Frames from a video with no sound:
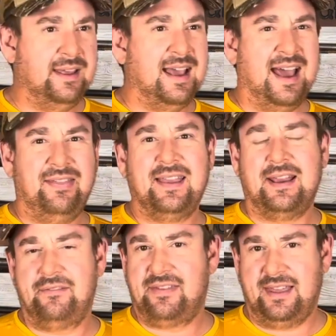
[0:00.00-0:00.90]
I think
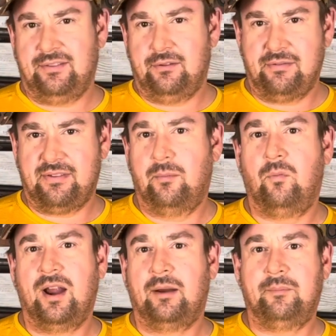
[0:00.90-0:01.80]
I've seen those
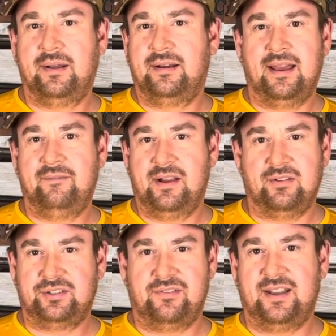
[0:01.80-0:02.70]
somewhere, but I've never
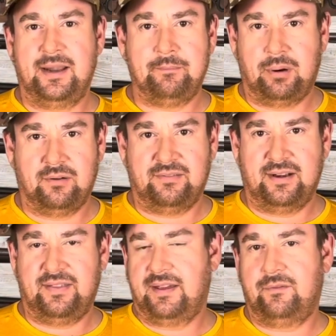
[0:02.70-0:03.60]
actually seen it in person. I
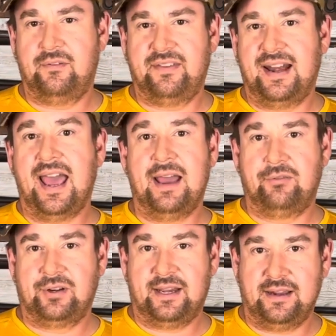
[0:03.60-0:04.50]
think I've only seen it
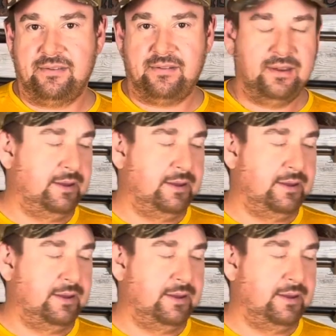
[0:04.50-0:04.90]
advertised.